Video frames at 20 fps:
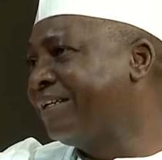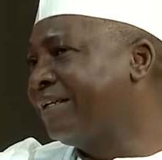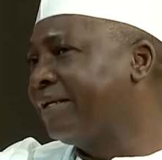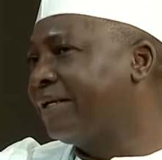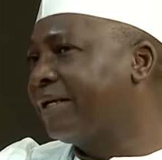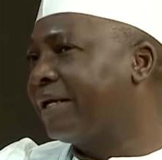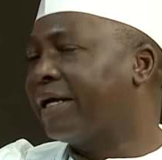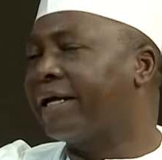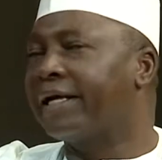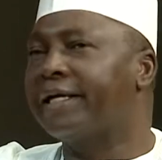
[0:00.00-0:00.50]

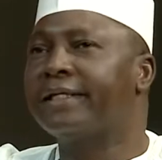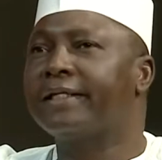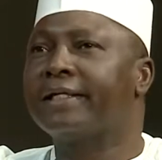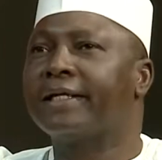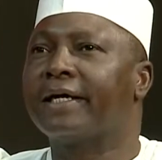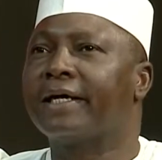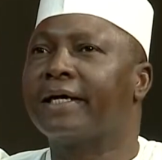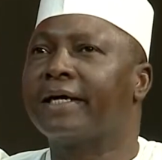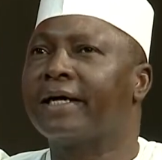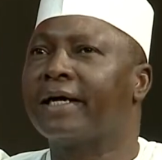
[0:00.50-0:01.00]
and
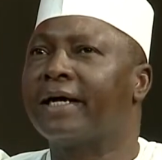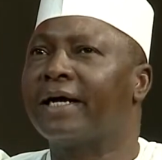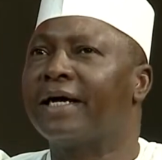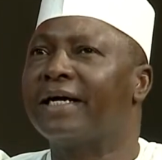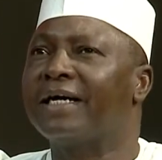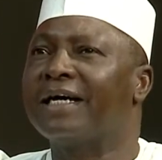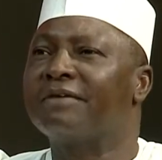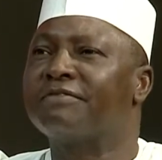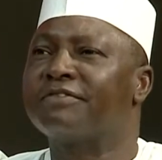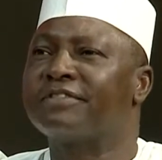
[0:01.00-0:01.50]
I
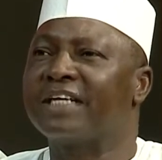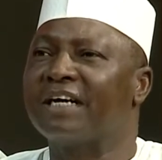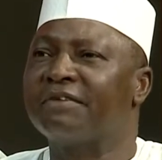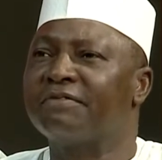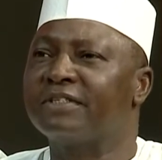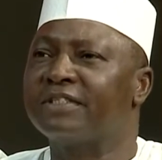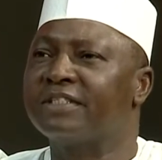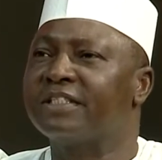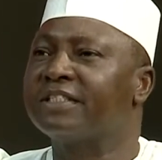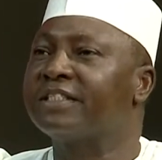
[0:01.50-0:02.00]
have served
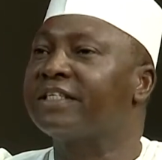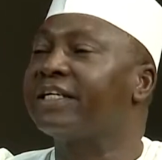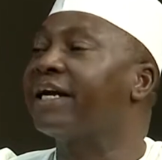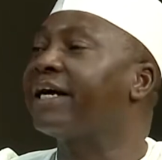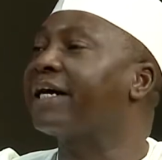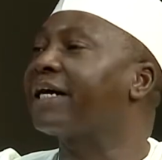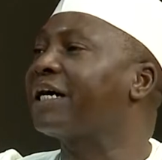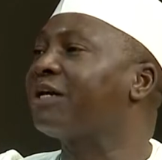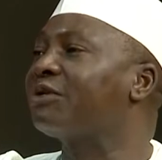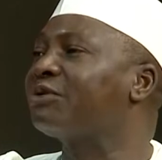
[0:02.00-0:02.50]
in this area
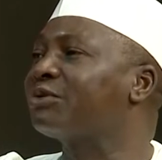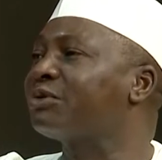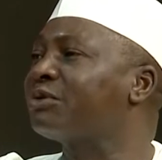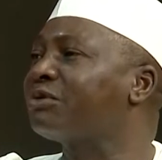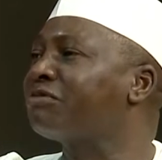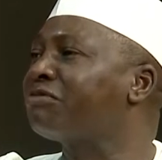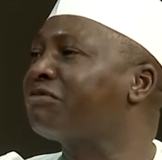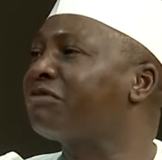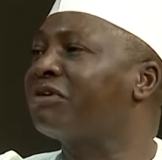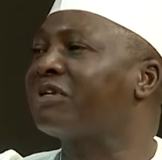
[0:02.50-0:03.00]
council
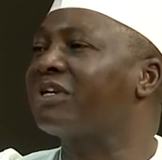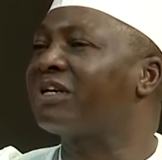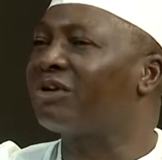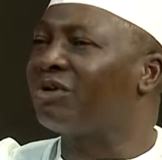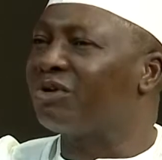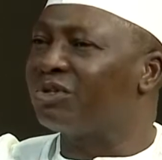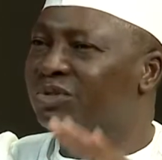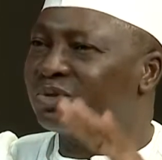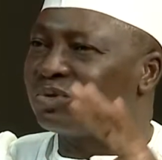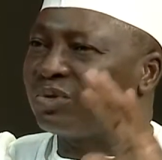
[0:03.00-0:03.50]
for
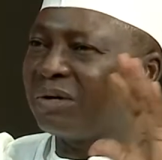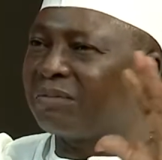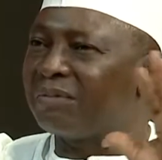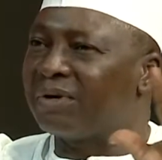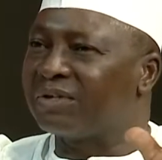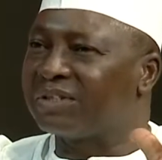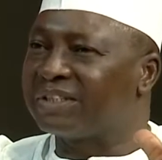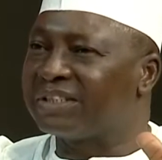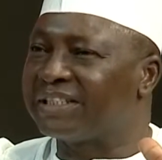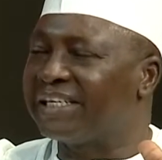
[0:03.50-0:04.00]
close to
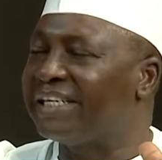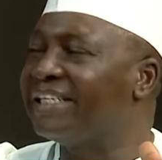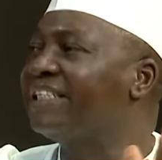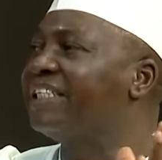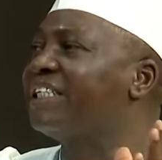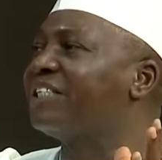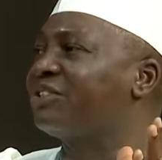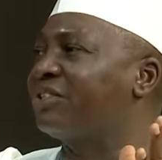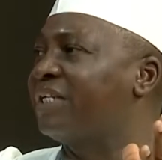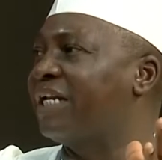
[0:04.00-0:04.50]
about 10
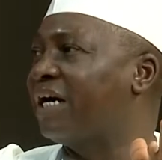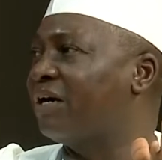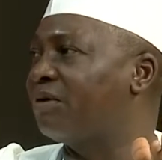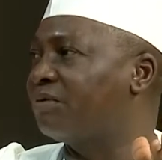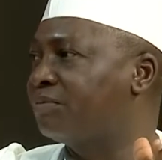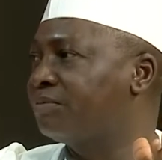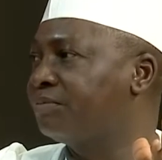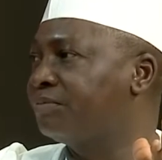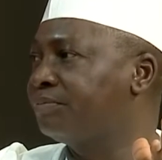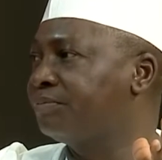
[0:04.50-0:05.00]
years now.
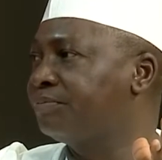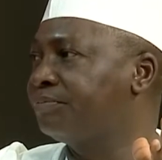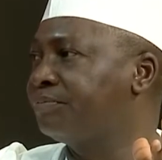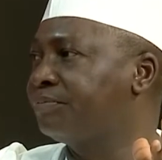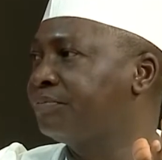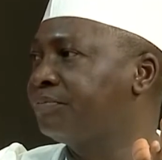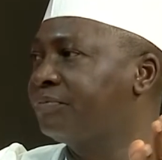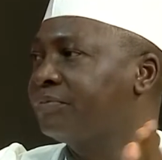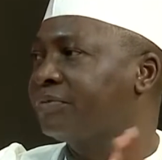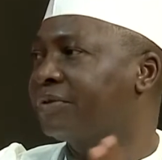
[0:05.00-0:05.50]

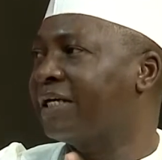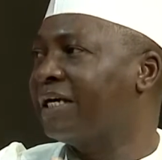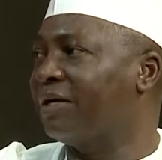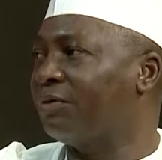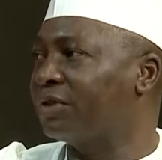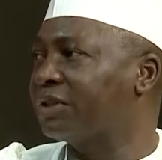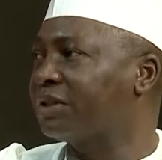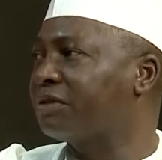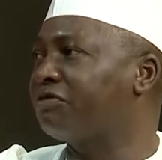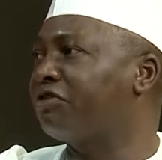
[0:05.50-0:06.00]
I
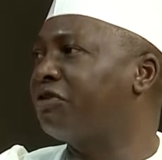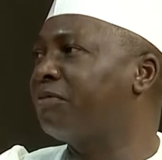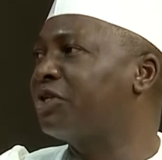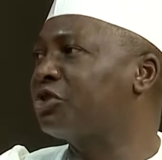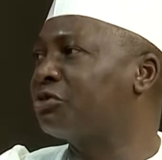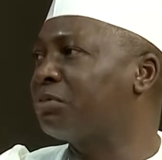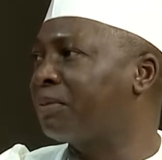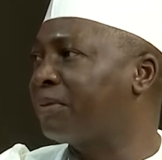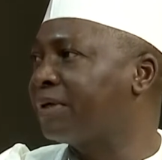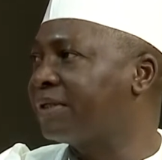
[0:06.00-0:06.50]
was a former
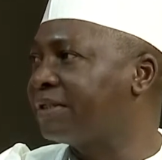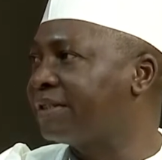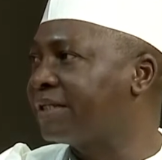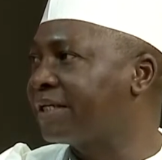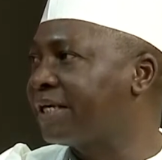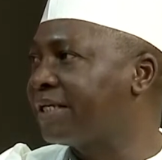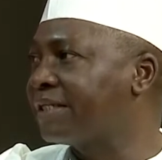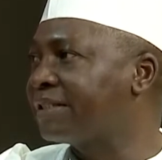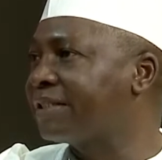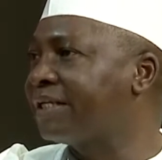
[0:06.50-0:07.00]
supervisory
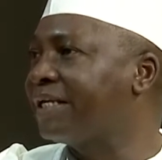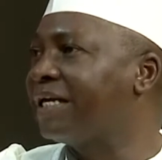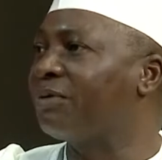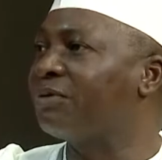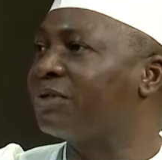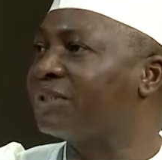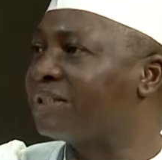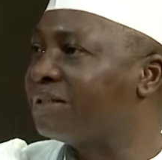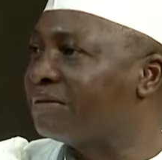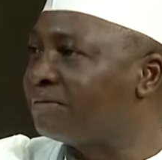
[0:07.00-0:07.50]
councillor.
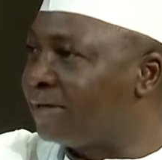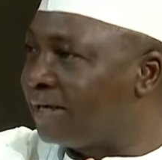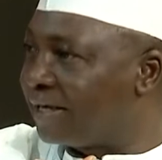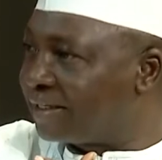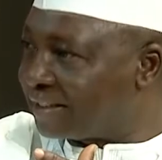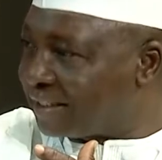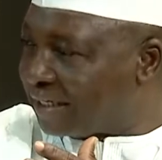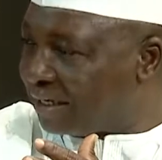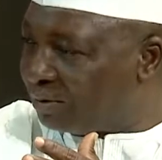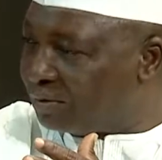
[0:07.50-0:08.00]

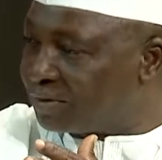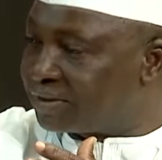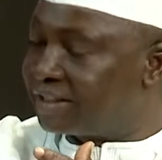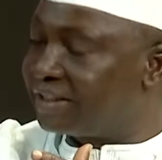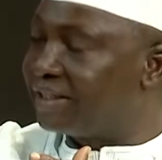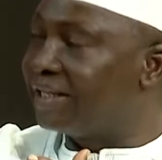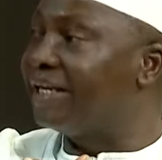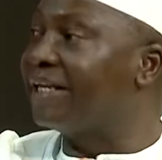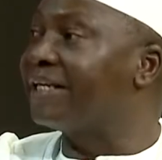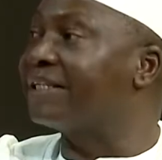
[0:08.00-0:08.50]
I was an
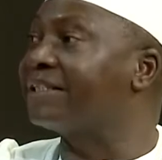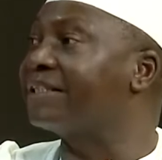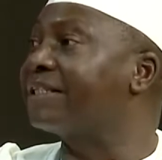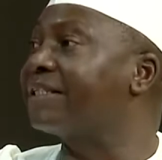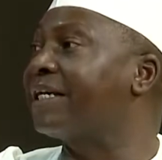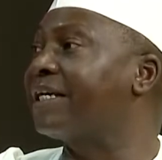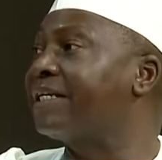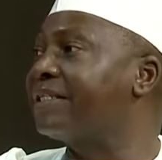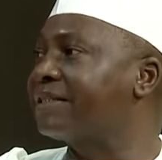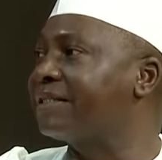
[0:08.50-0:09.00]
elected
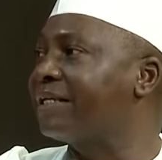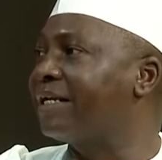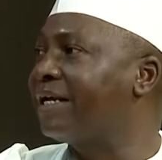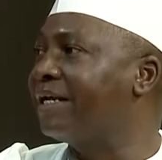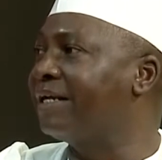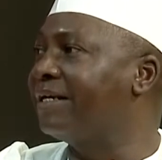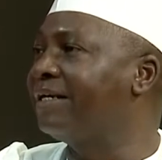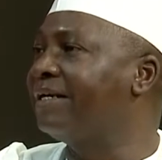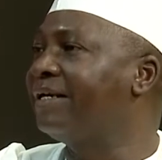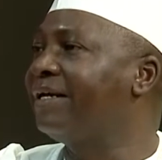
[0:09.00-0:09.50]
councillor.
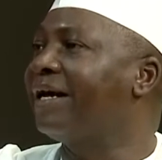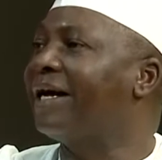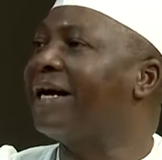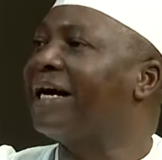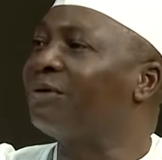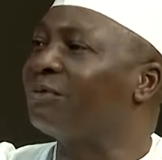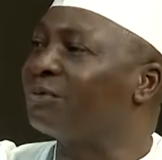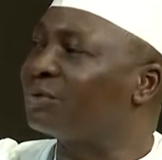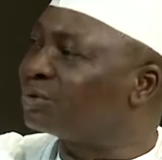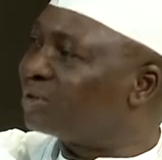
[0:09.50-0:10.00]
I
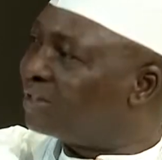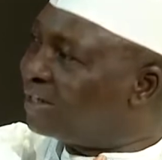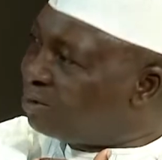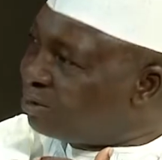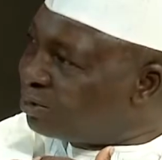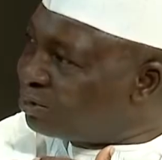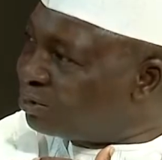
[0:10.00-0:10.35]
was also